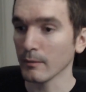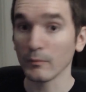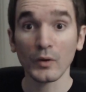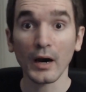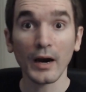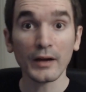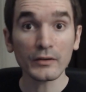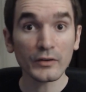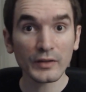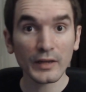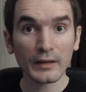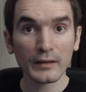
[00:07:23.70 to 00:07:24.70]

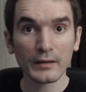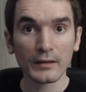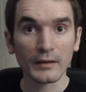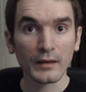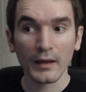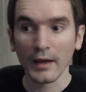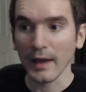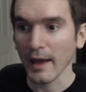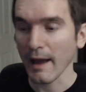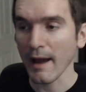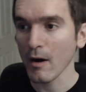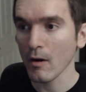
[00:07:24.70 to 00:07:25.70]
Understanding
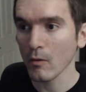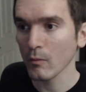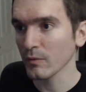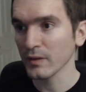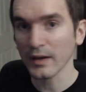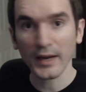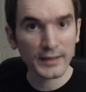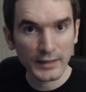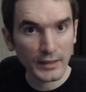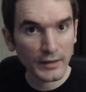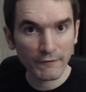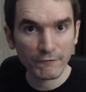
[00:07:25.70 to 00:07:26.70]
how the
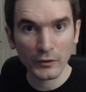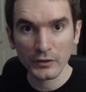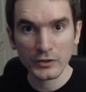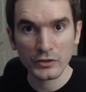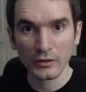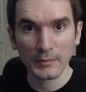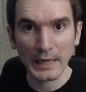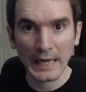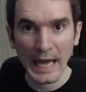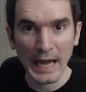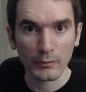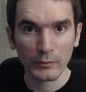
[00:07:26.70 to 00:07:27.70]
IKEA furniture in my
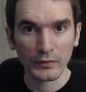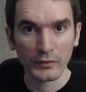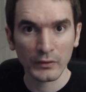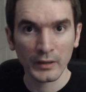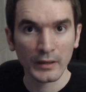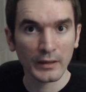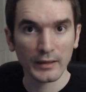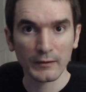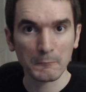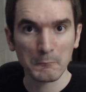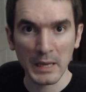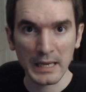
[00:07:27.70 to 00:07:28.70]
house is
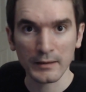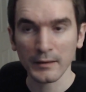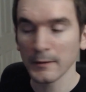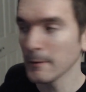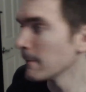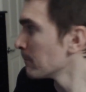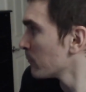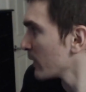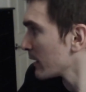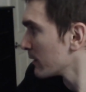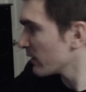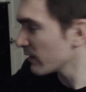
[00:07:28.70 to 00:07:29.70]
made, like
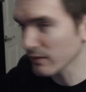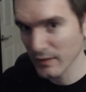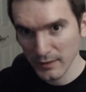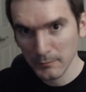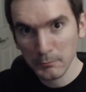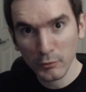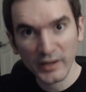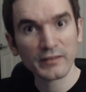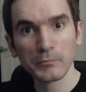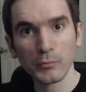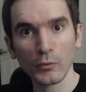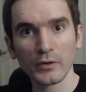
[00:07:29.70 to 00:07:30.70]
this press
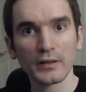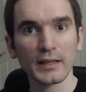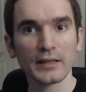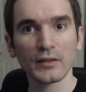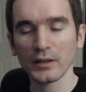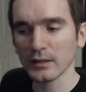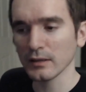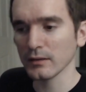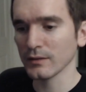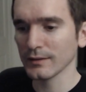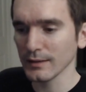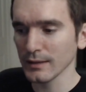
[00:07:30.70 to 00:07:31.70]
board, like the
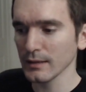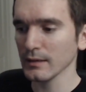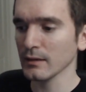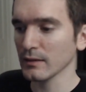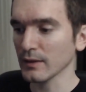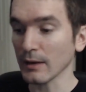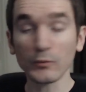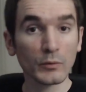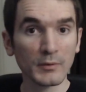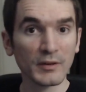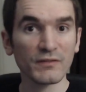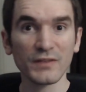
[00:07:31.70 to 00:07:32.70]
seeing that was one of my
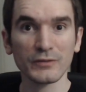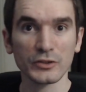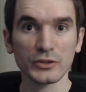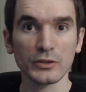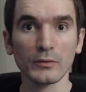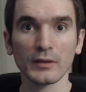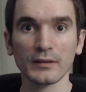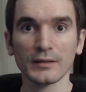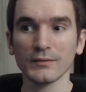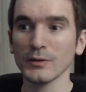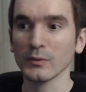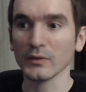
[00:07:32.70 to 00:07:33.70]
favorite shows on
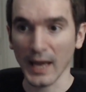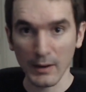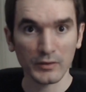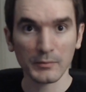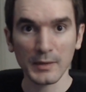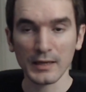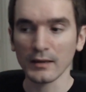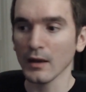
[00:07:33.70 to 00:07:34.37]
TV, was How It's Made.